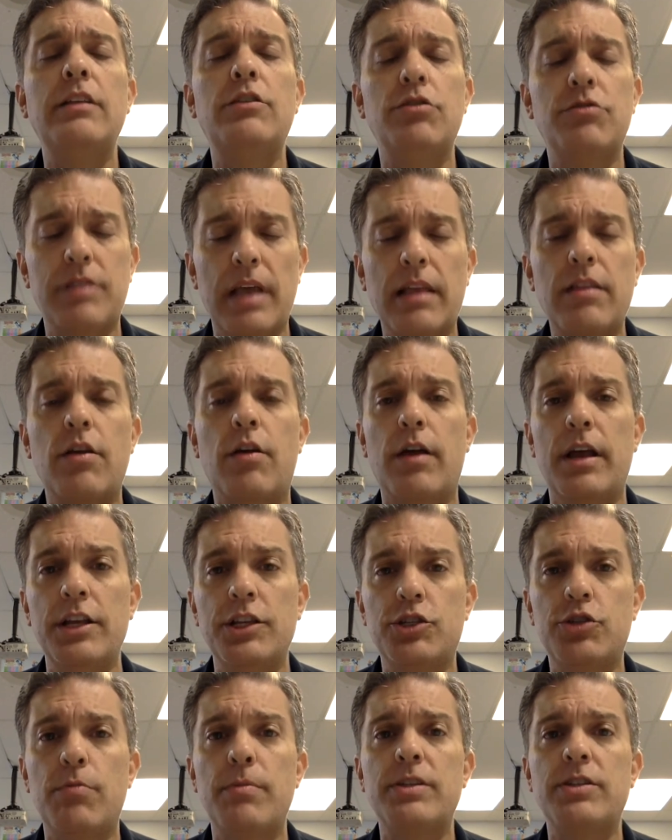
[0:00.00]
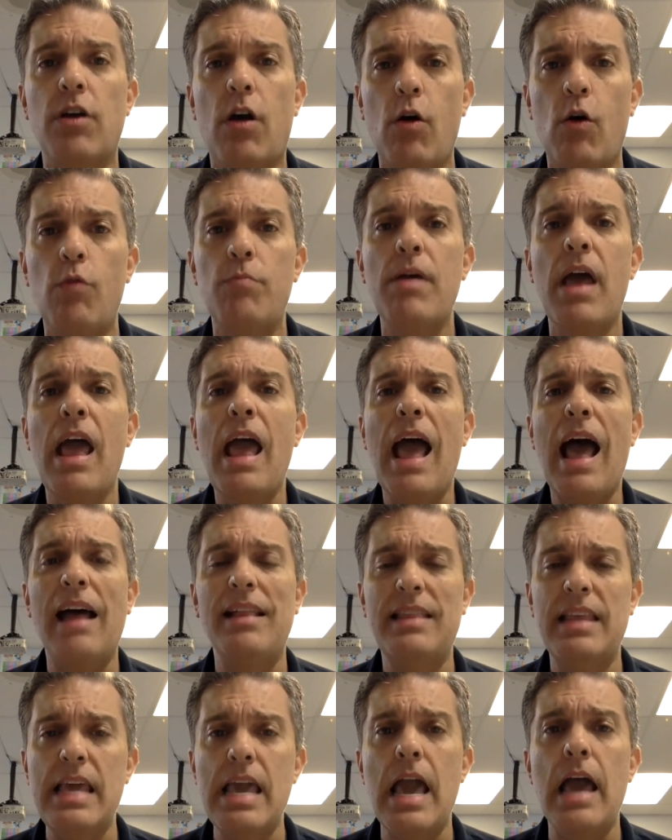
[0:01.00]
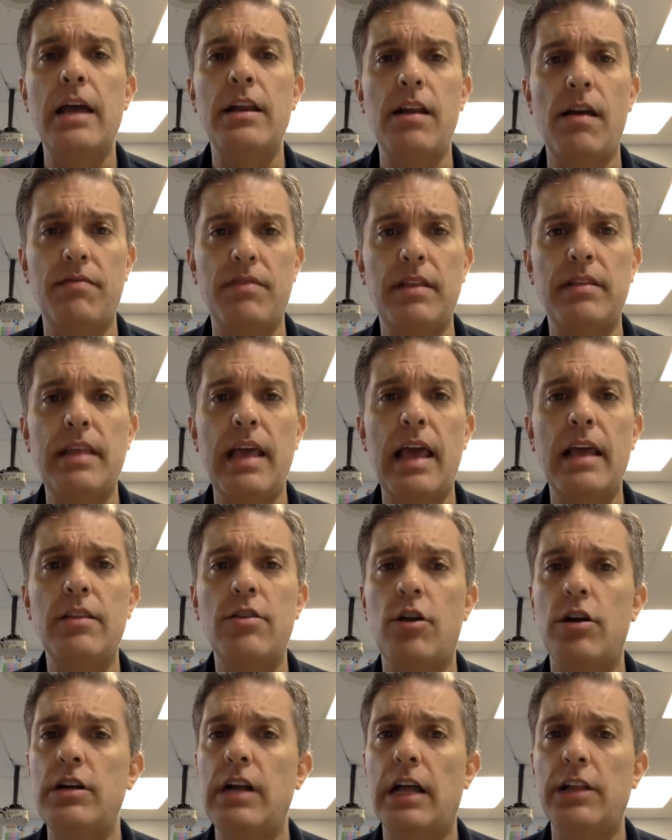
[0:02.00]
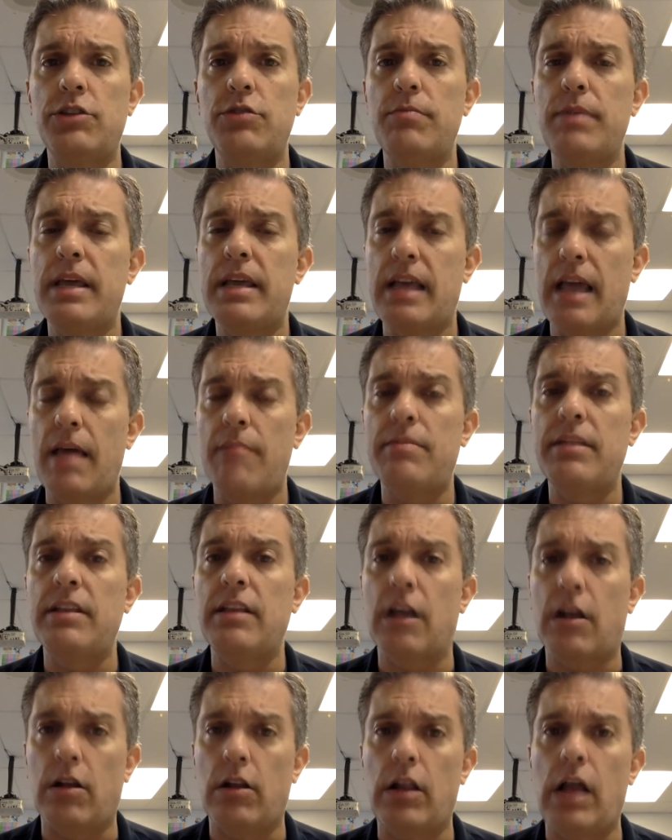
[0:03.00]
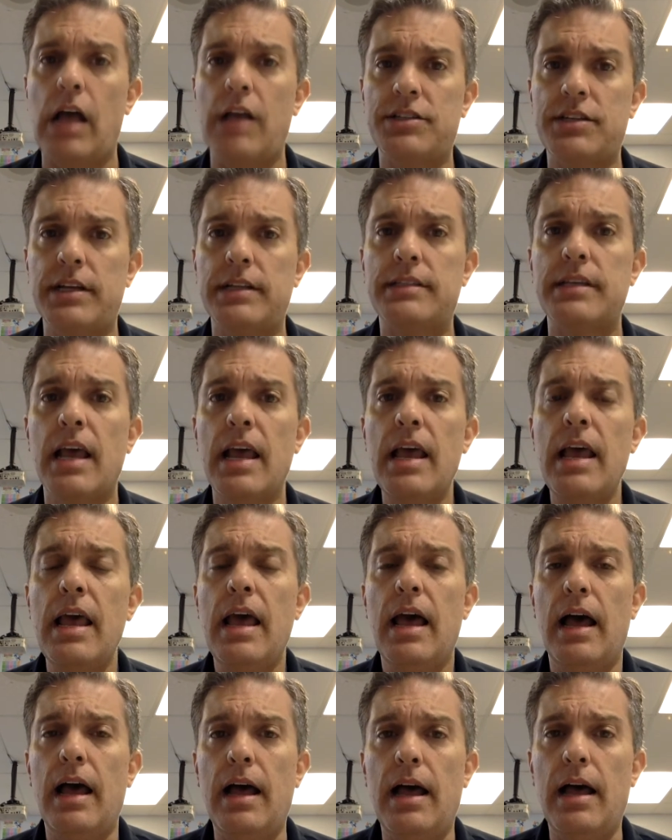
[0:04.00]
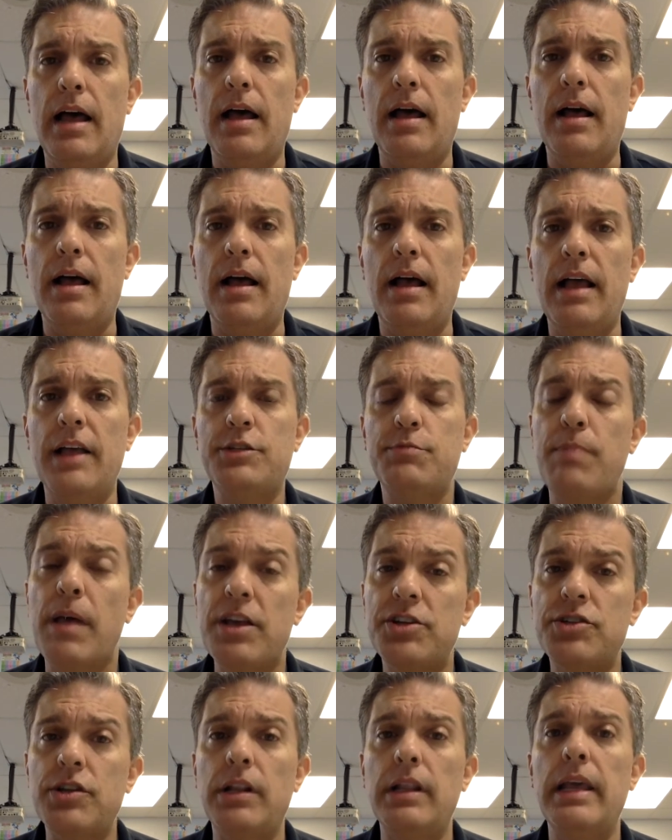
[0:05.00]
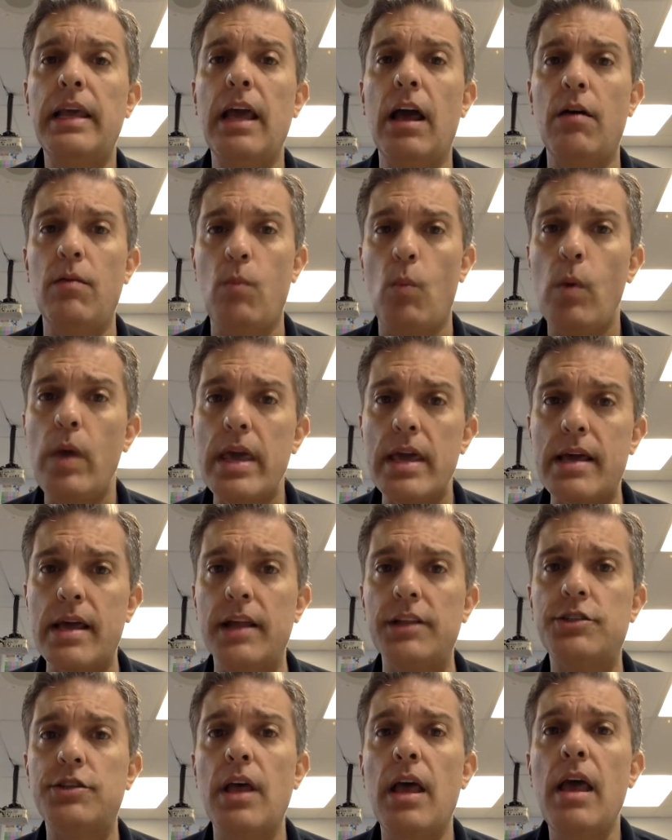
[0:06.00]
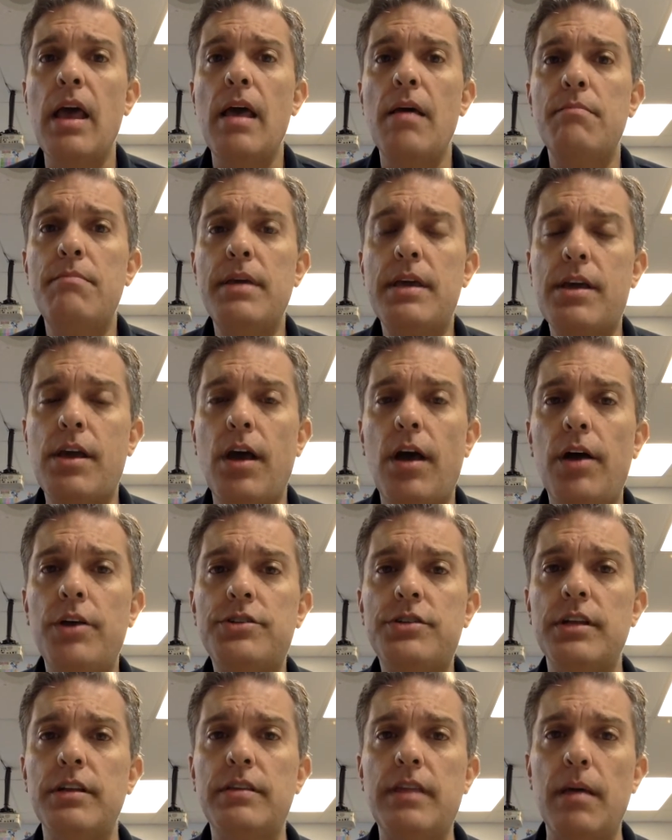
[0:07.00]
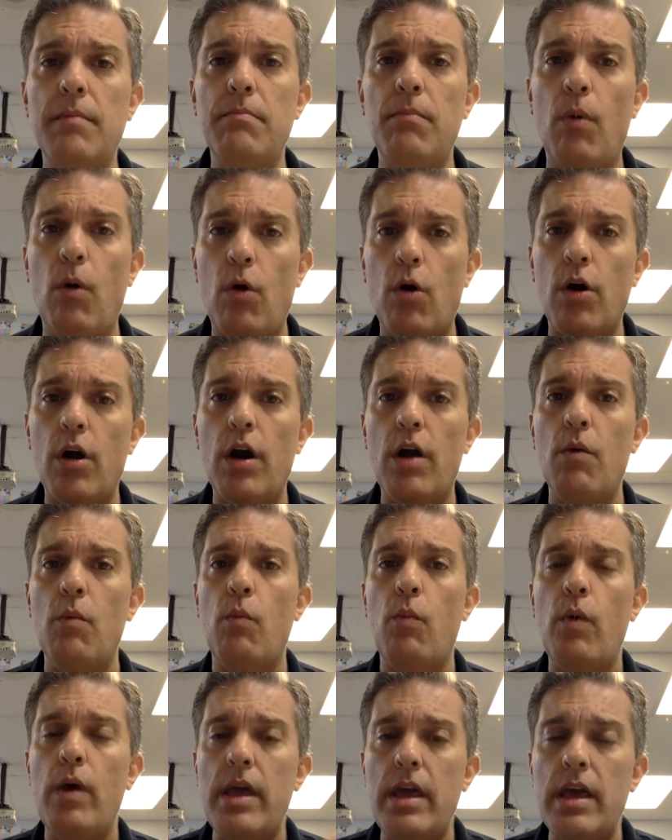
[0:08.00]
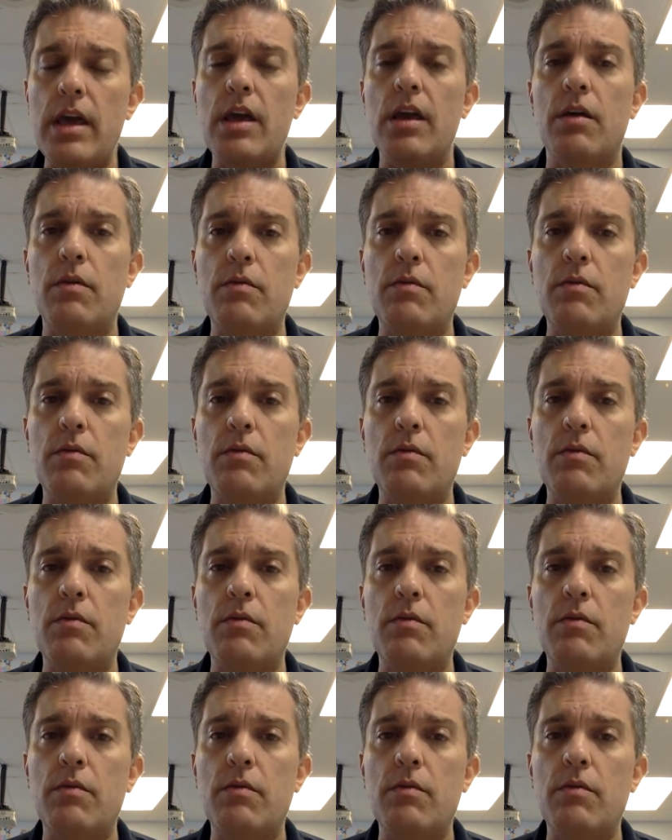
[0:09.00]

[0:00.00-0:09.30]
take their instruments home at the end of the day. They're not to be kept in the closet, especially on weekends, because the more we